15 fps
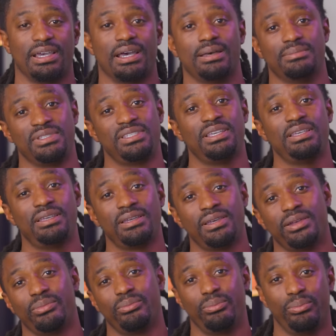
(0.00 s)
I'm Zeke,
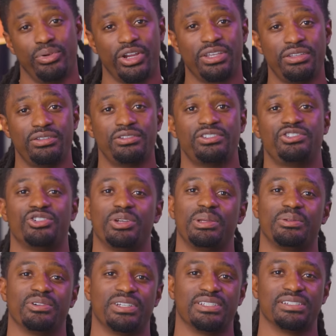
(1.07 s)
bringing you the Dream
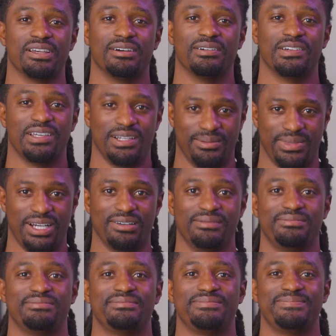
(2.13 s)
Green Show, and I'm out.
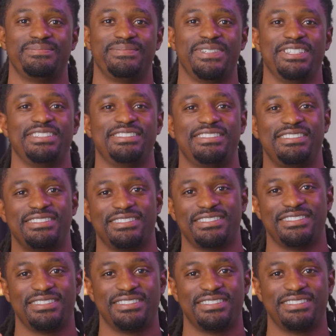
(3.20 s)
Peace.